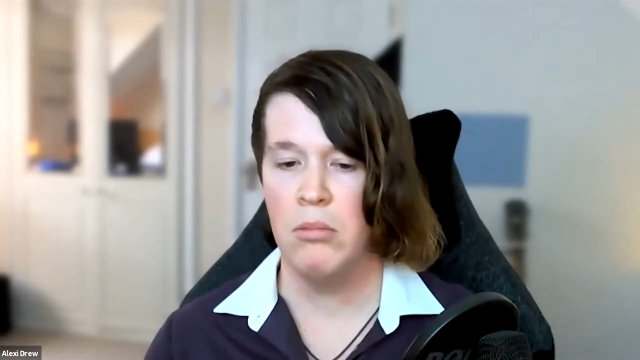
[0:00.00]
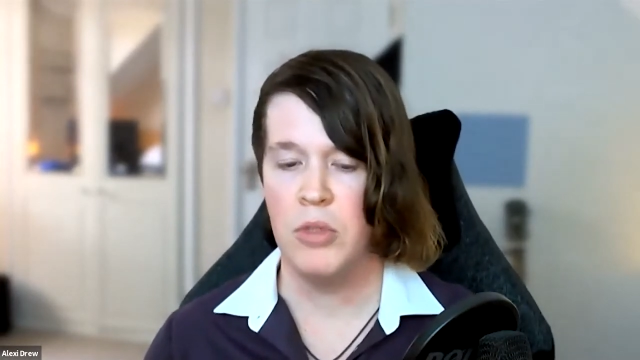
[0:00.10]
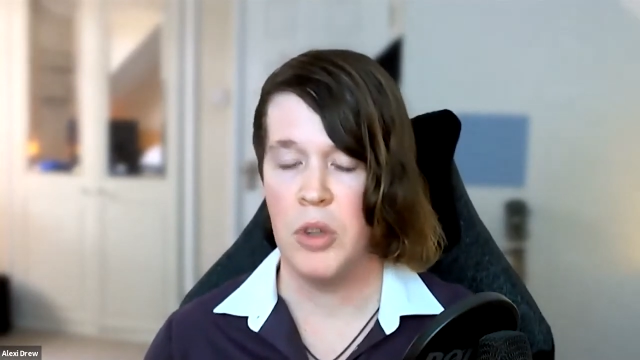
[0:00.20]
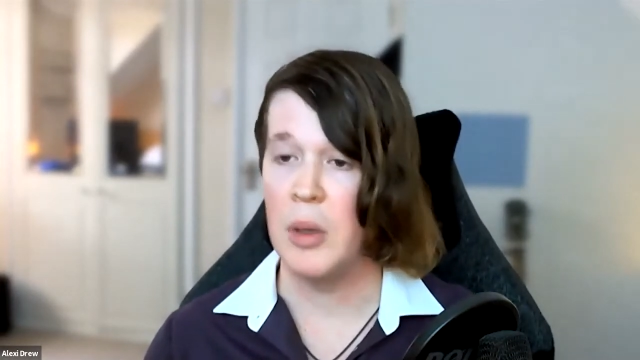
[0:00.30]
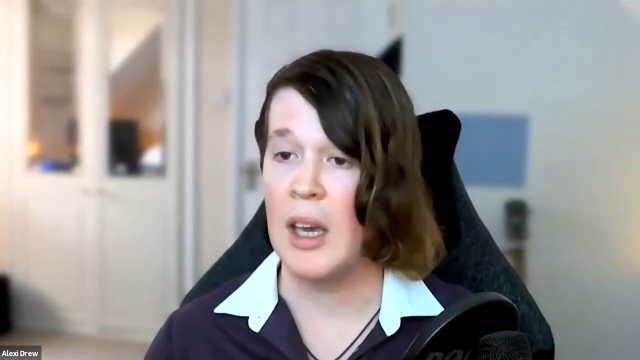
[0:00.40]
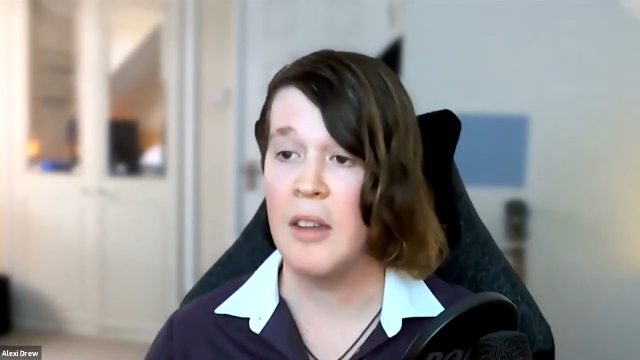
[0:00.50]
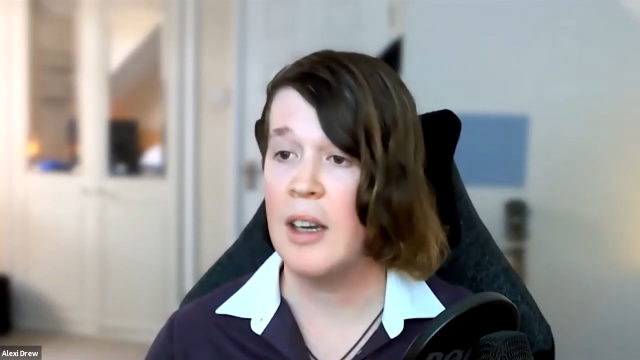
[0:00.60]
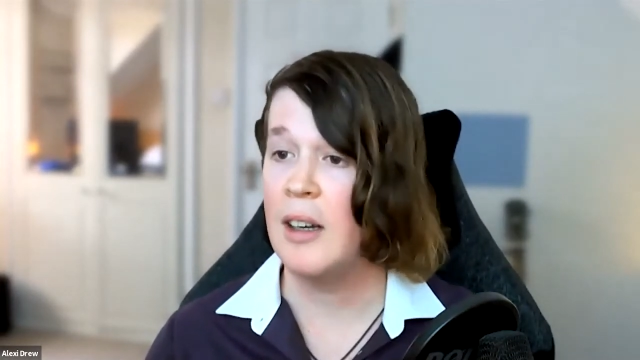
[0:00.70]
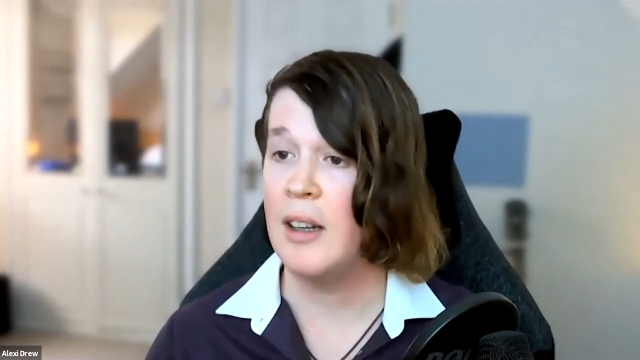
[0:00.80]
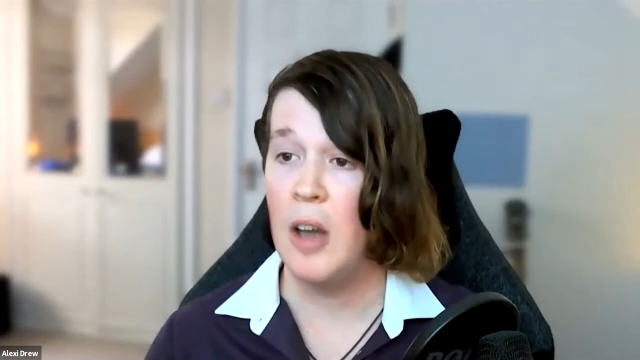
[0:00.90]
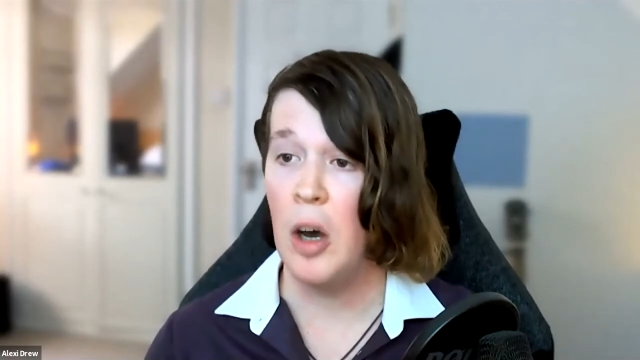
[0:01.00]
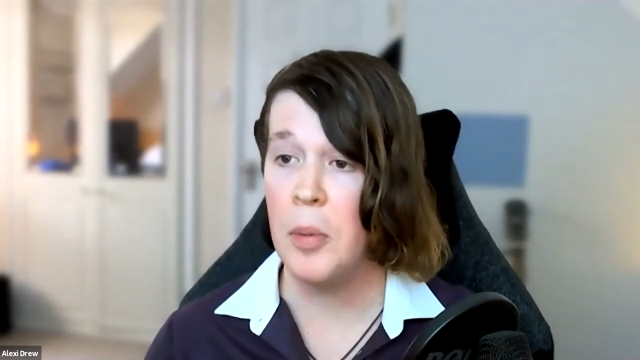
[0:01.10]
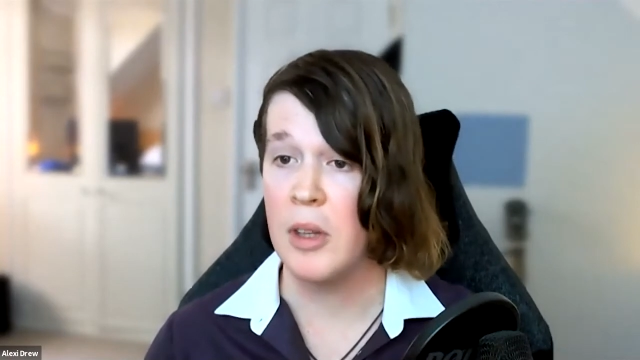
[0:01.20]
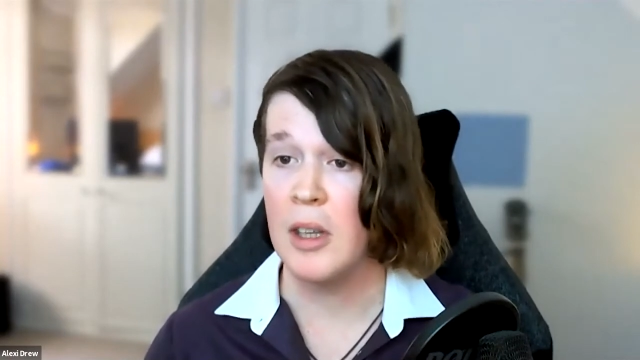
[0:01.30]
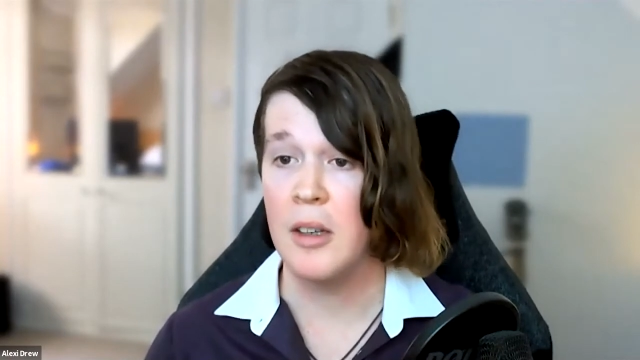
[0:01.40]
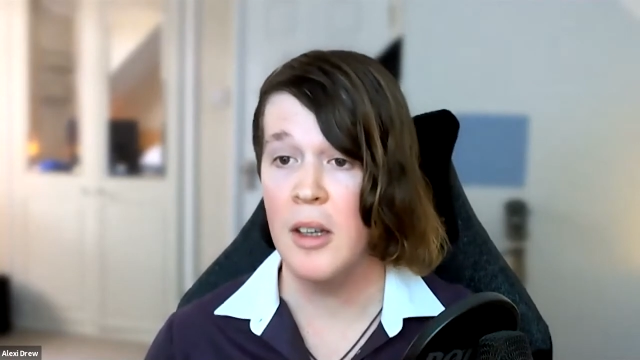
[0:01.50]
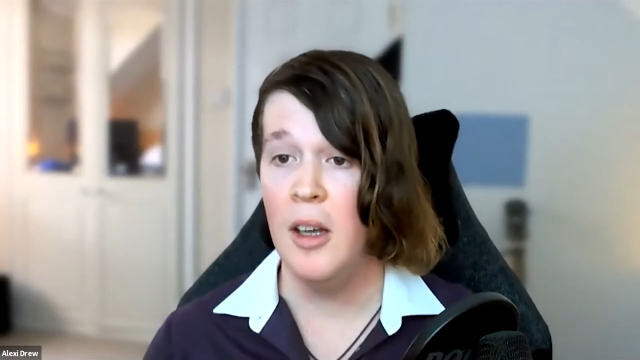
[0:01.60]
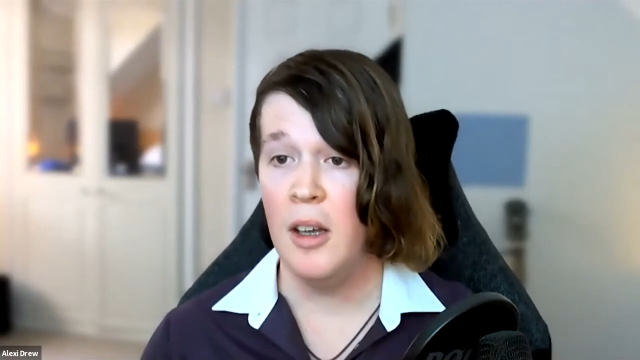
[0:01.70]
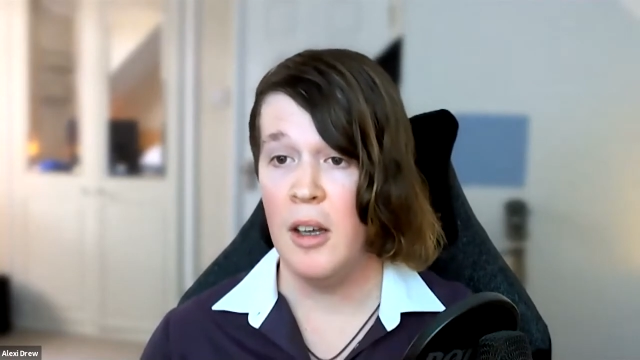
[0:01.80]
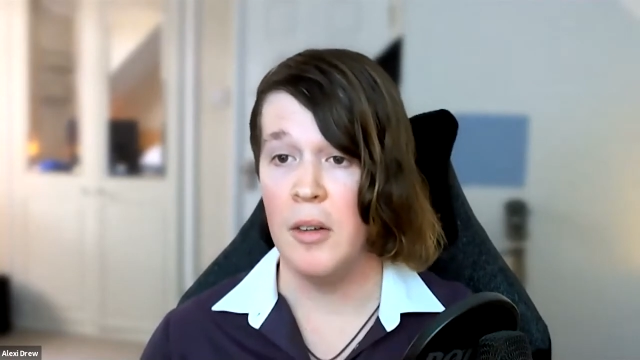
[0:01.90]
doing exactly the opposite
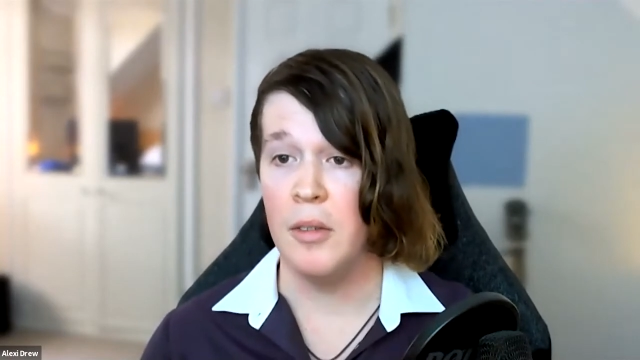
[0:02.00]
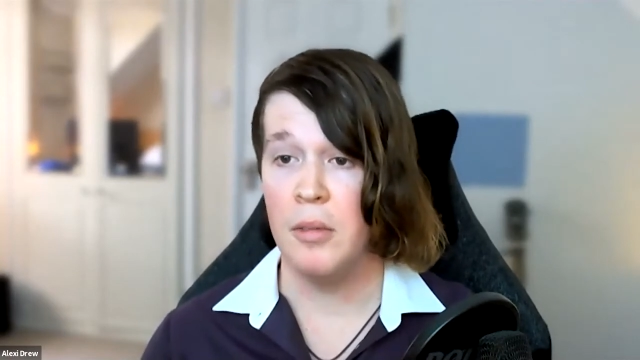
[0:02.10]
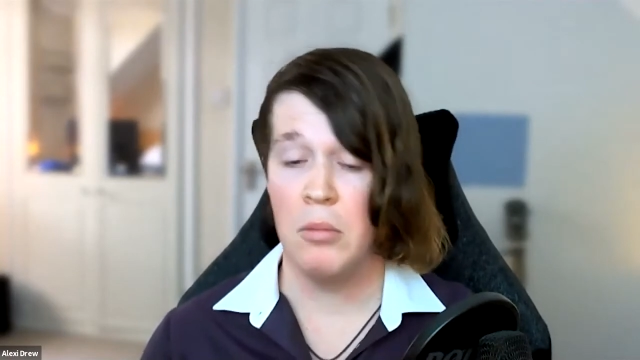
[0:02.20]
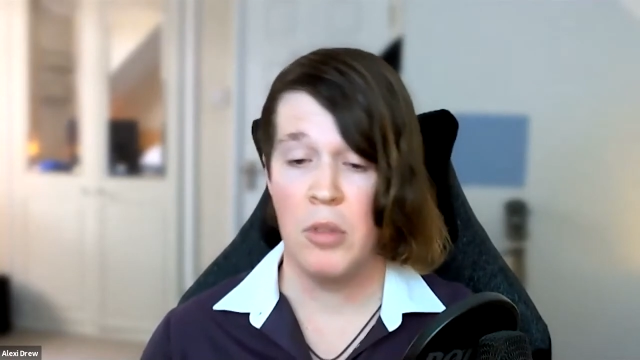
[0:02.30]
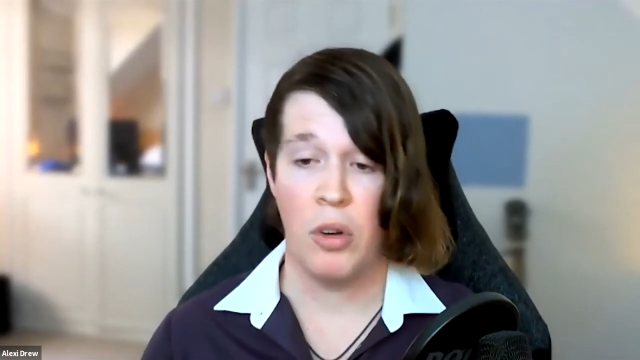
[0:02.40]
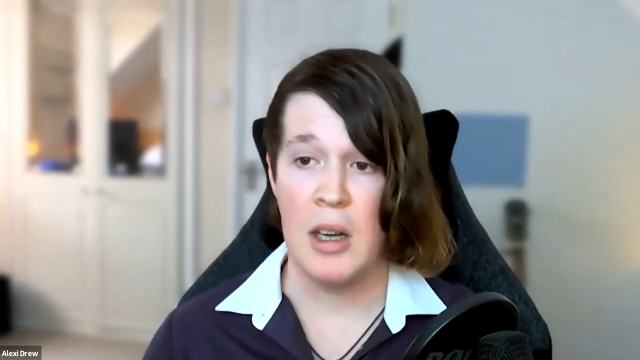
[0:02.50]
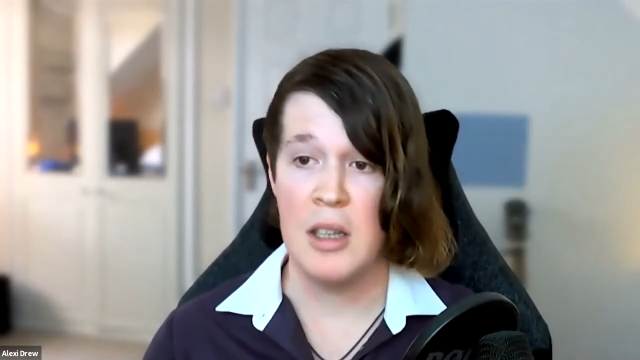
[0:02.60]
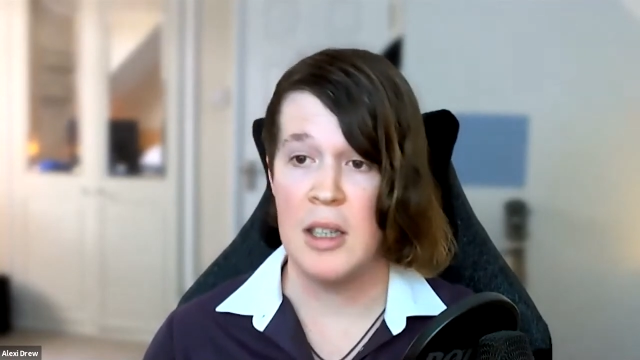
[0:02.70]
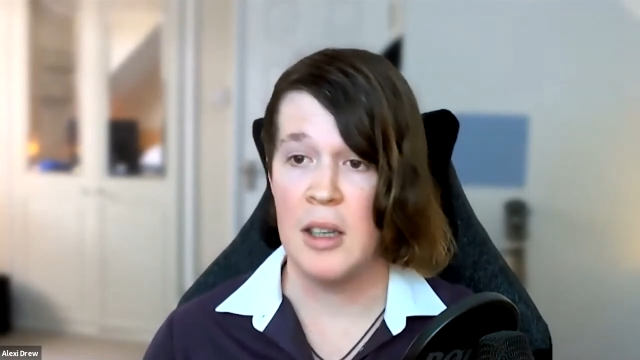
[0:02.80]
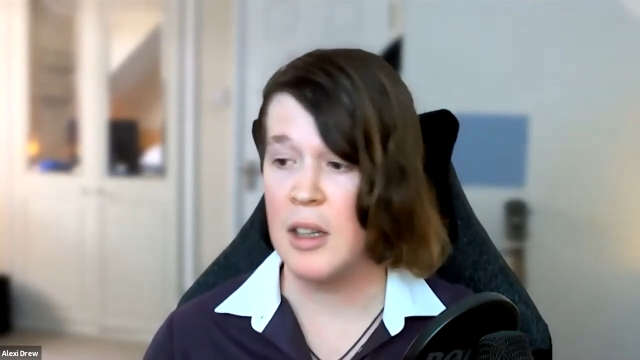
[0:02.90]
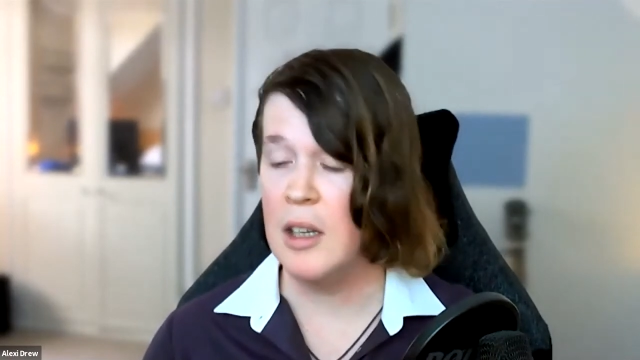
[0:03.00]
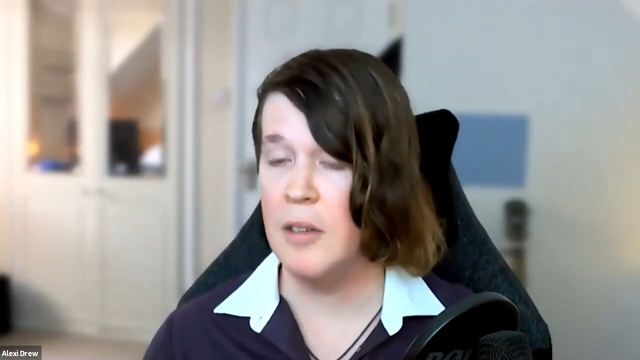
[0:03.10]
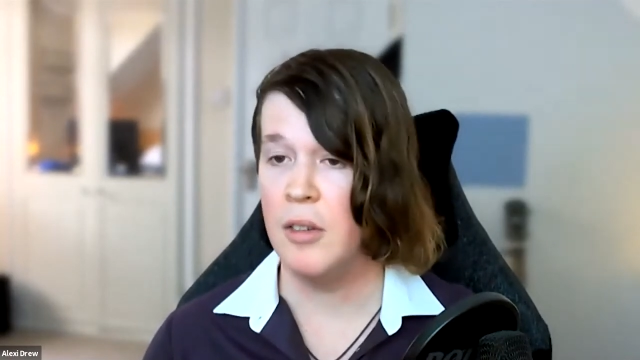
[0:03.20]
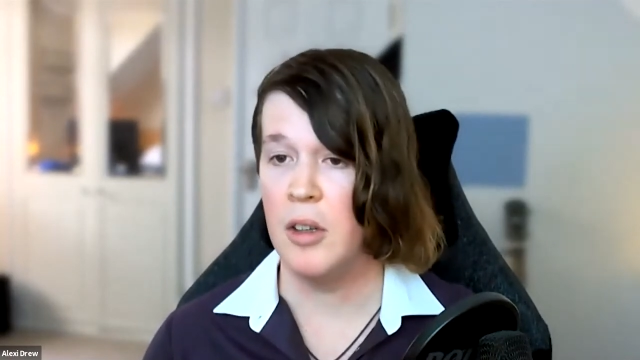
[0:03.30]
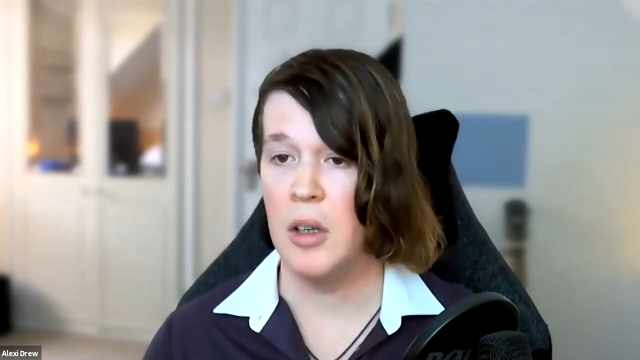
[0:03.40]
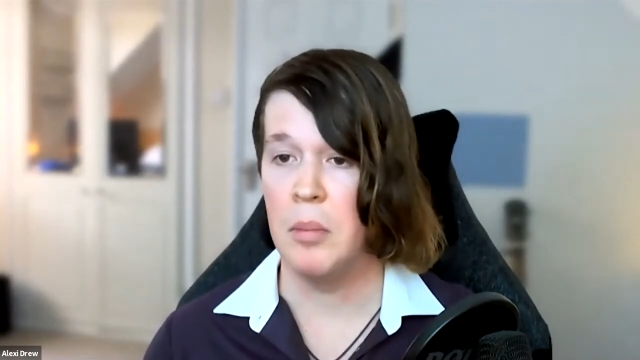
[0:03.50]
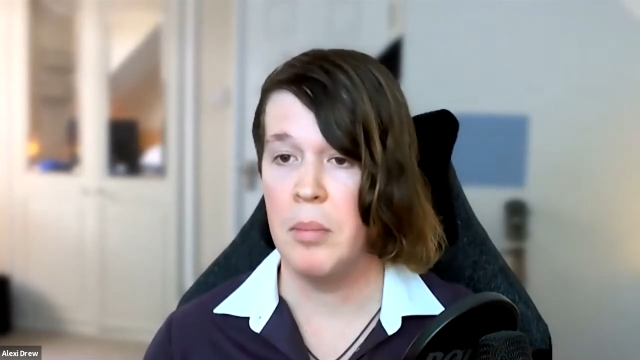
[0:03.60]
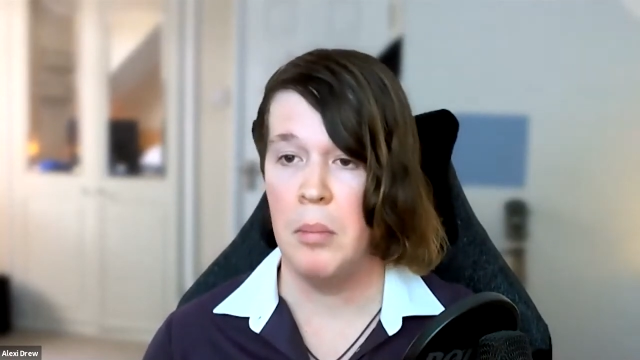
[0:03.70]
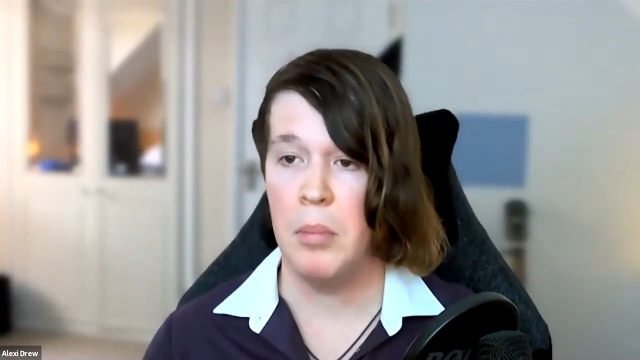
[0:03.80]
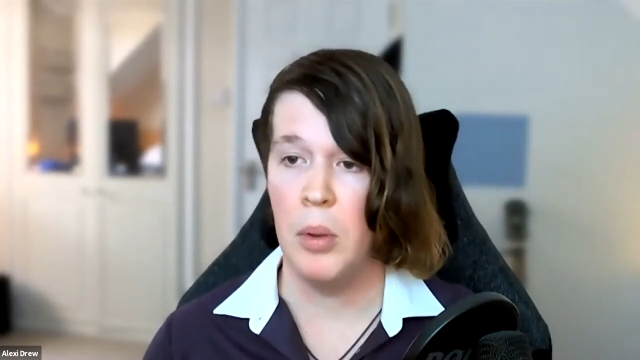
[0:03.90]
of creating significant
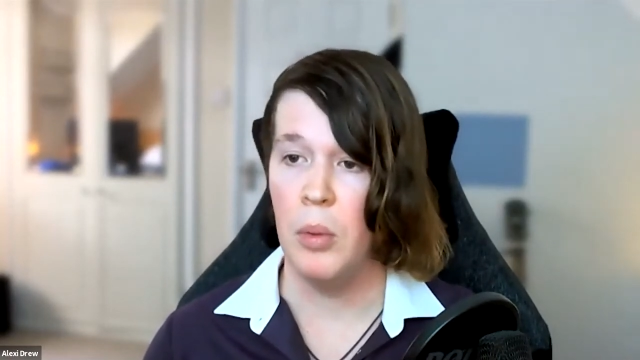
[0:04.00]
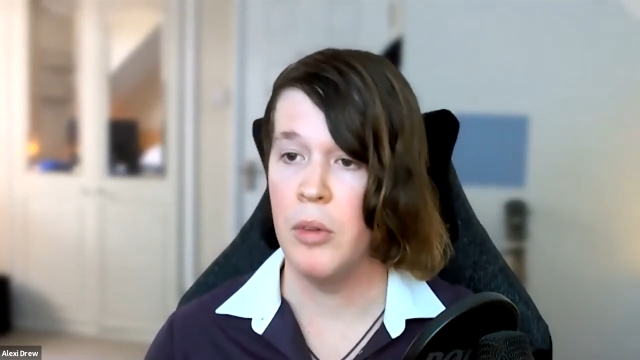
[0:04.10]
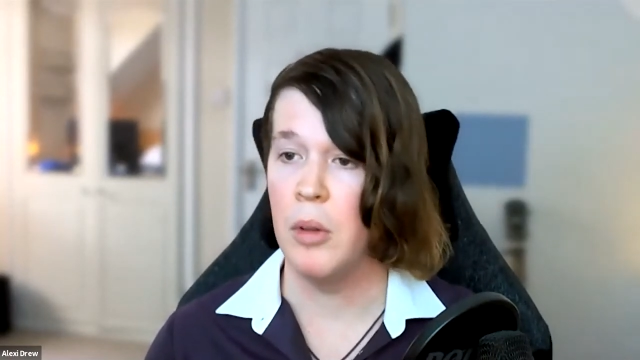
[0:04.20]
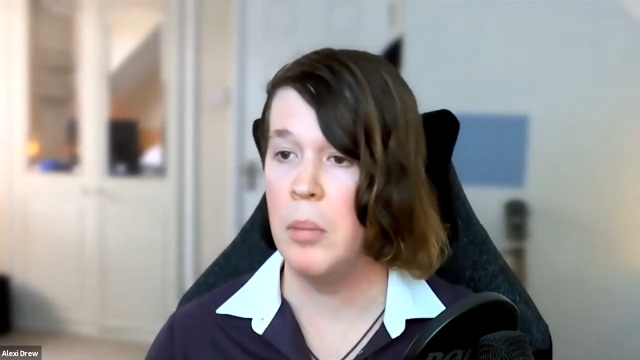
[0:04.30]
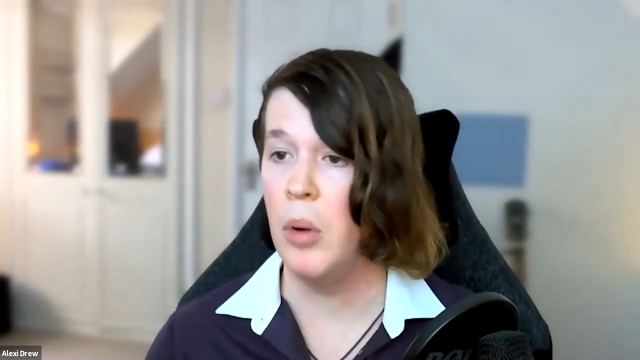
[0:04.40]
pull,